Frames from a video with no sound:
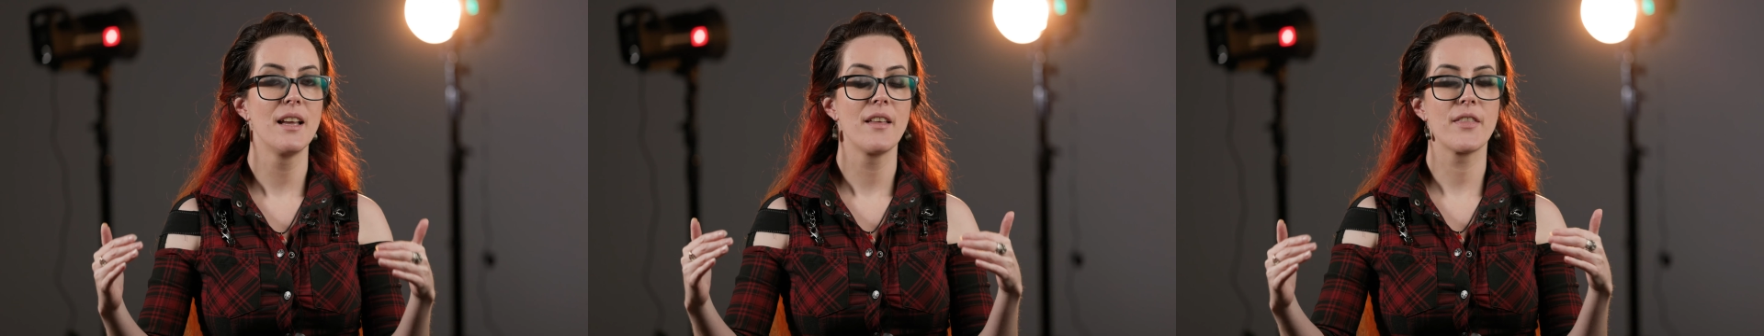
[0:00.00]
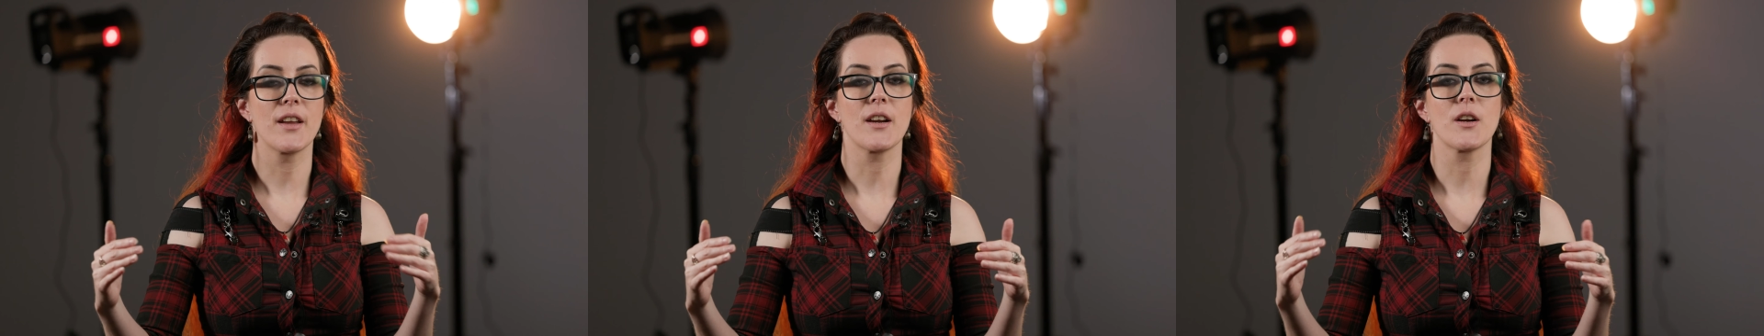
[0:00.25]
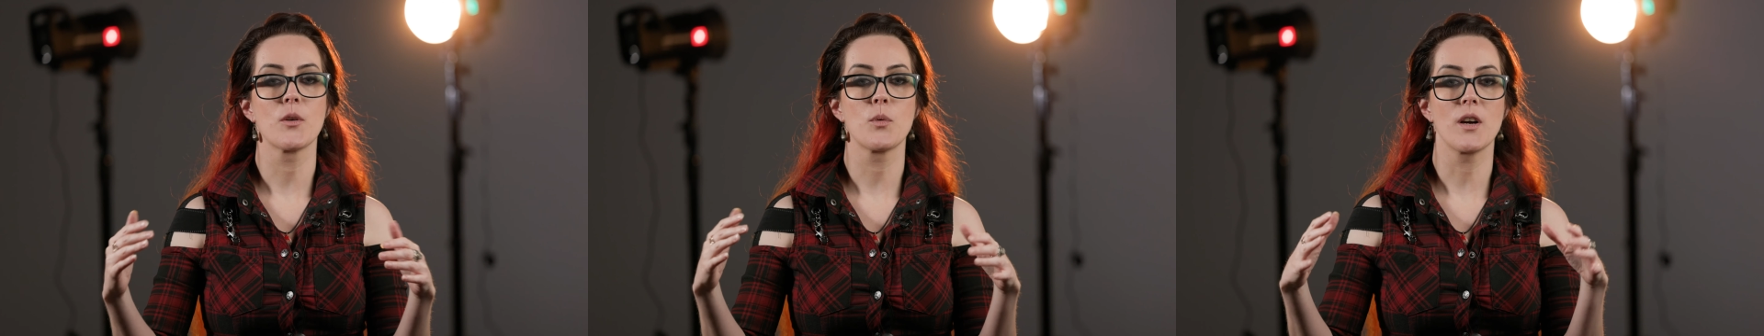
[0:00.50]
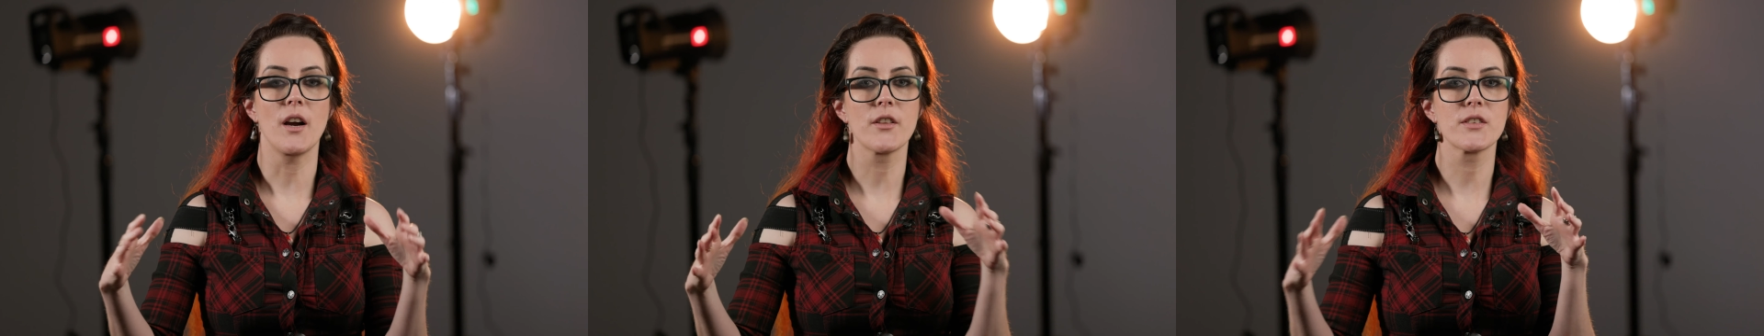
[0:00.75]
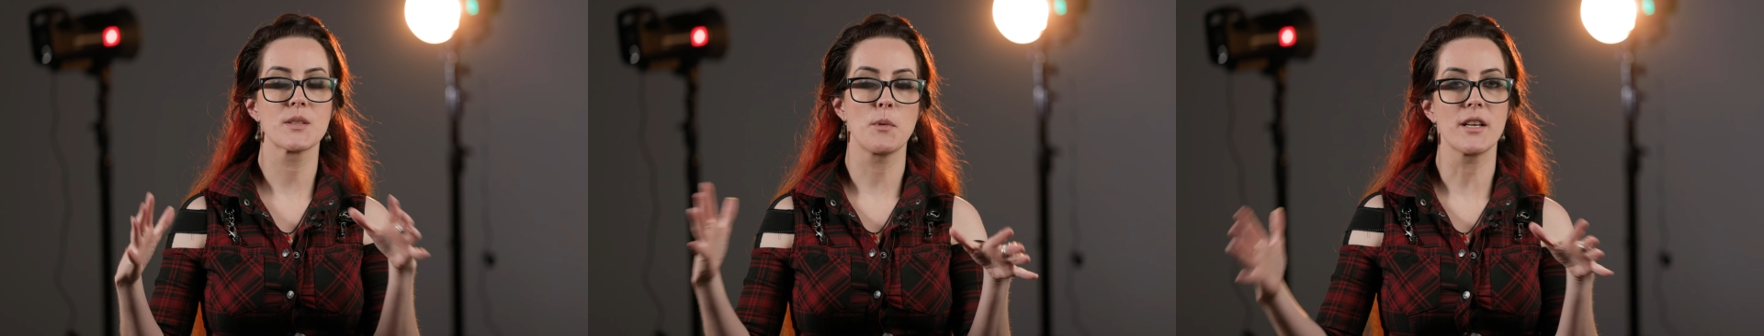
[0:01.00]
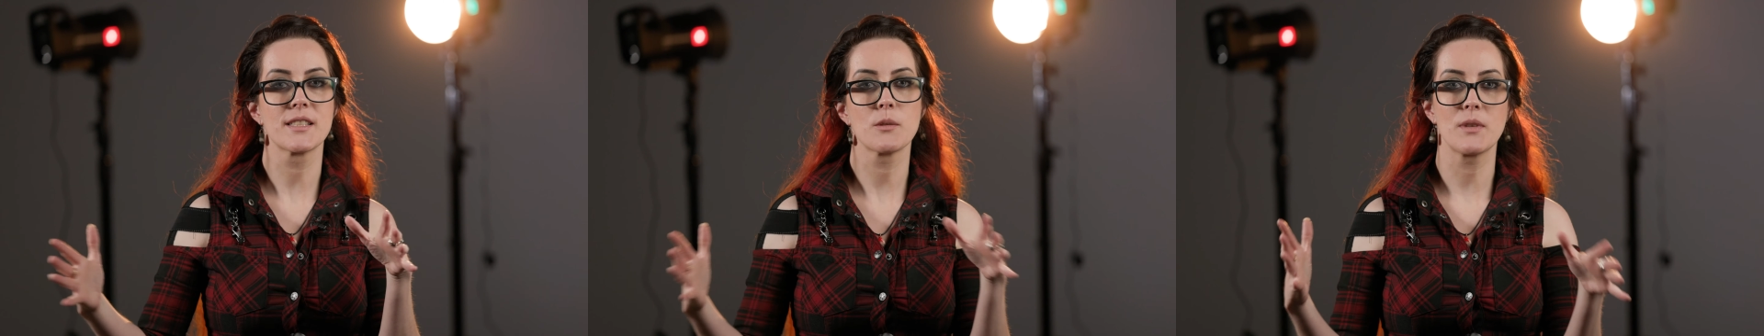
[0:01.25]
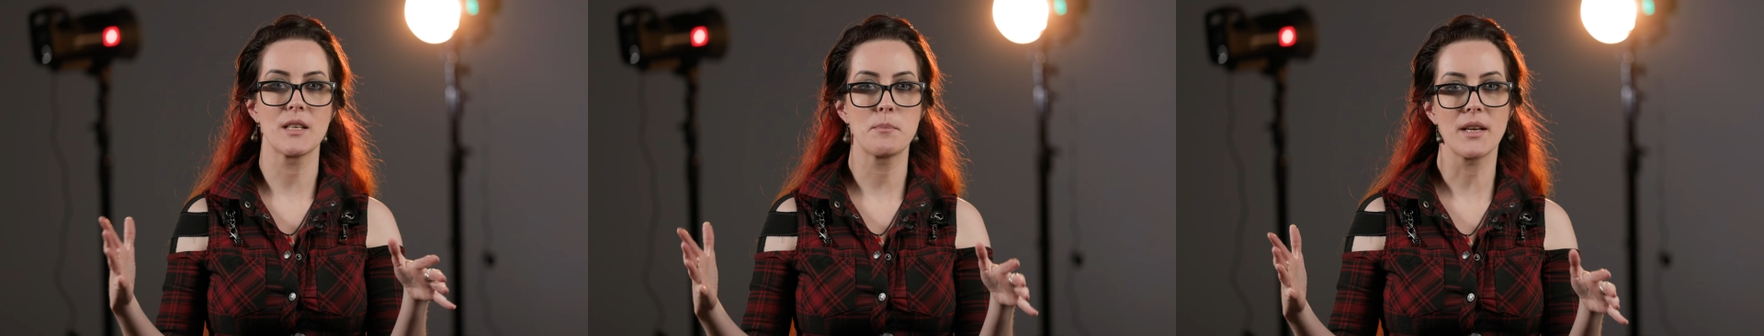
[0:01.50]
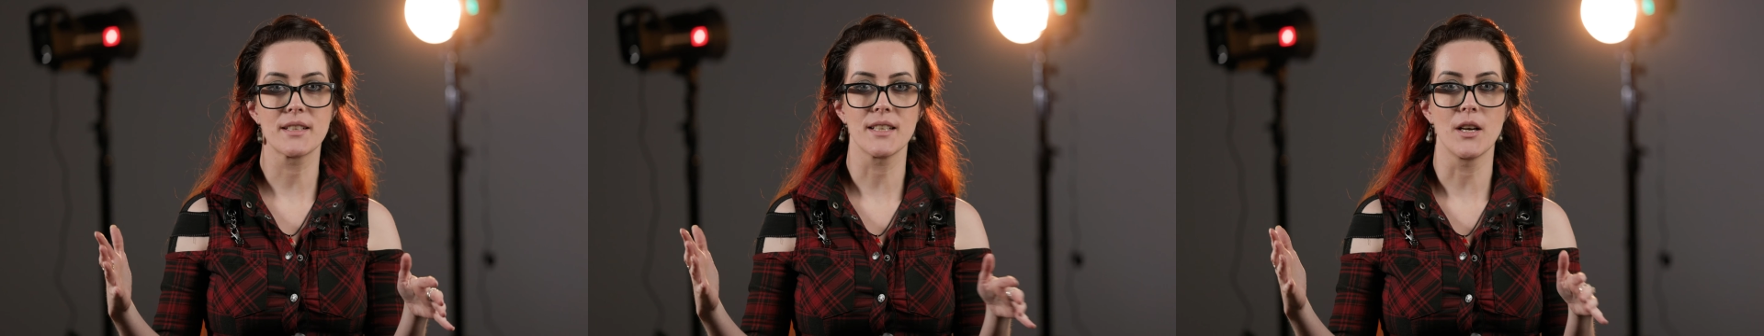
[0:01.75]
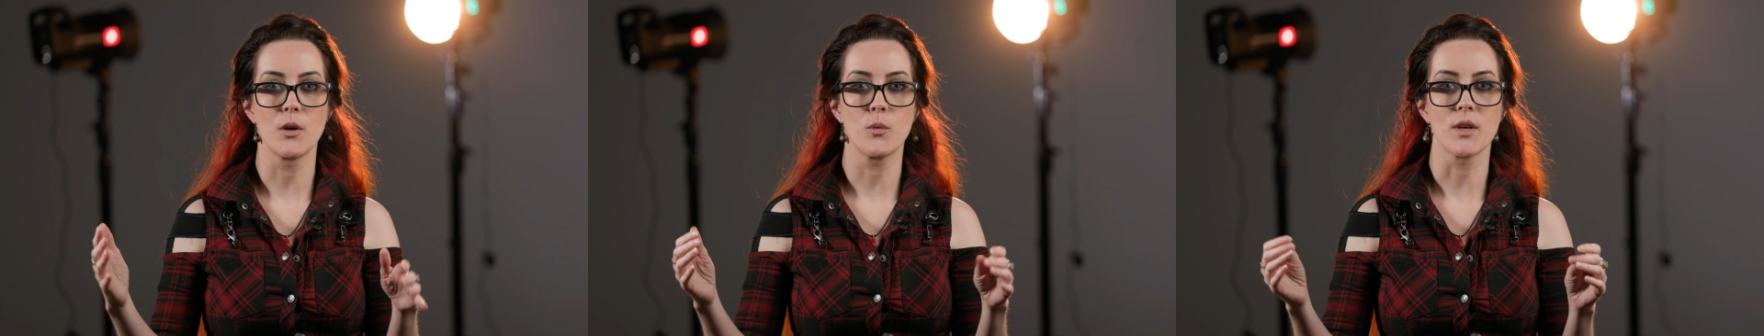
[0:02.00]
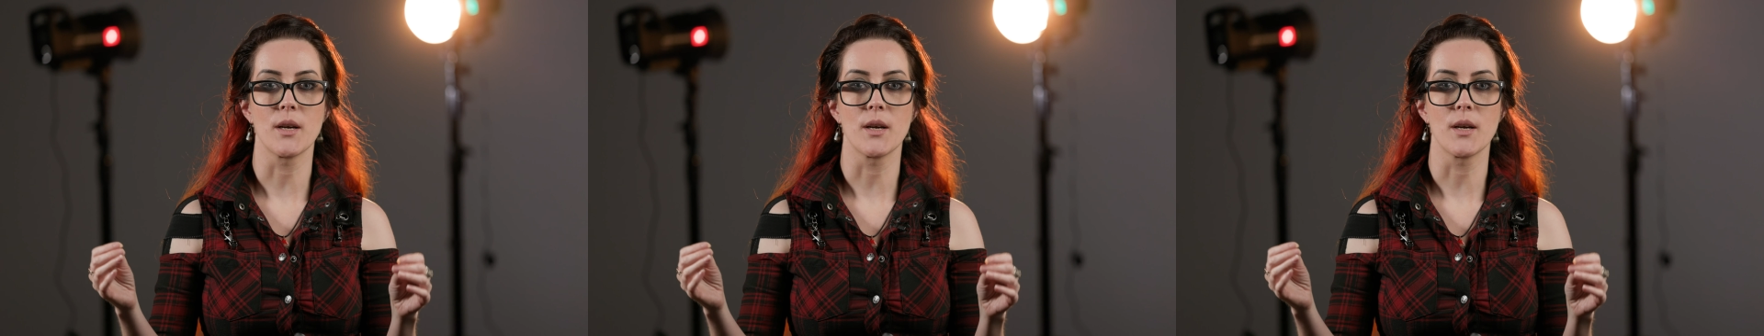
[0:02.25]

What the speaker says: There were other spots that we had picked out where